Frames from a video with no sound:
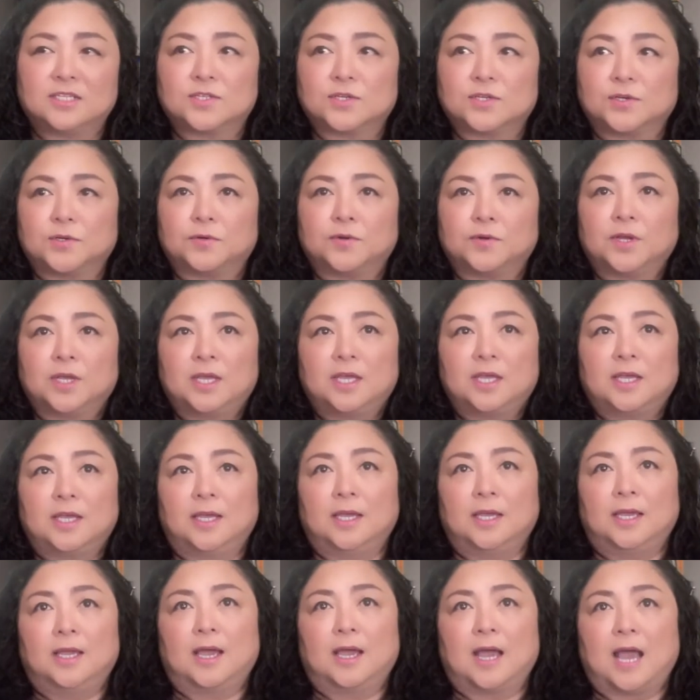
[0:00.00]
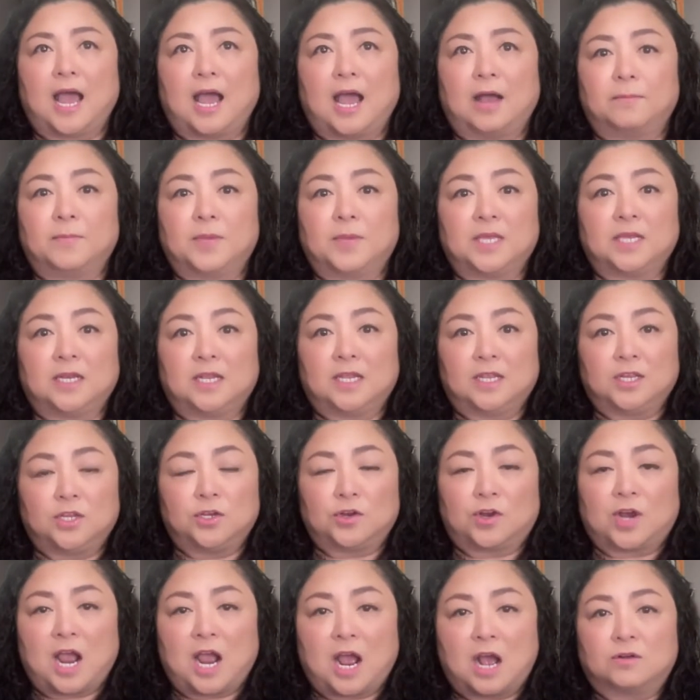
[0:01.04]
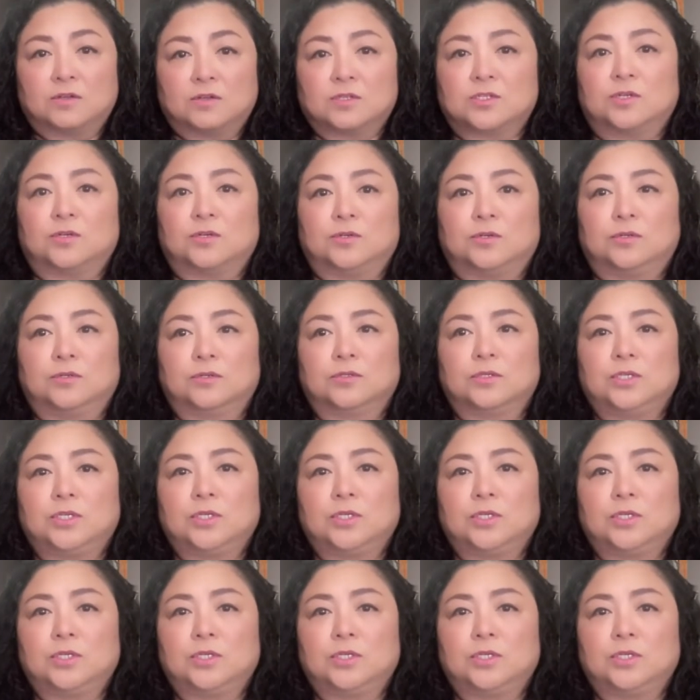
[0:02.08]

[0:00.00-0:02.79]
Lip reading: So in your household,